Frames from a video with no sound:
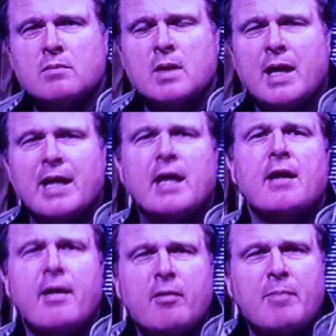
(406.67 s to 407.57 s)
In
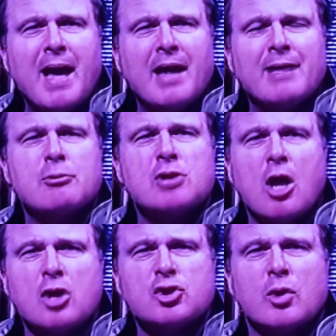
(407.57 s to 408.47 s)
another bout he was
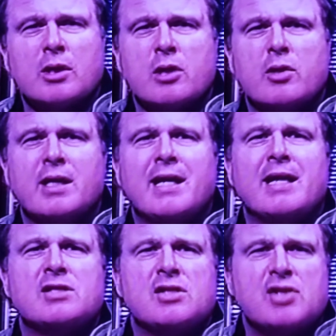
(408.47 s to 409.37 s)
also included
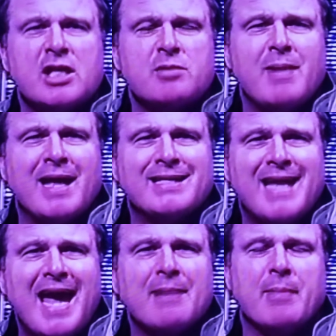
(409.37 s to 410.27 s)
in as a six-man
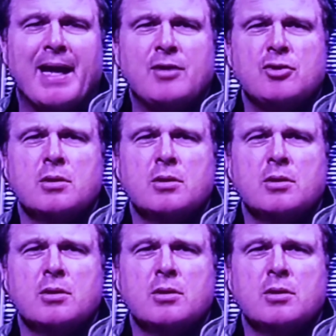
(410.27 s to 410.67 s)
tag match.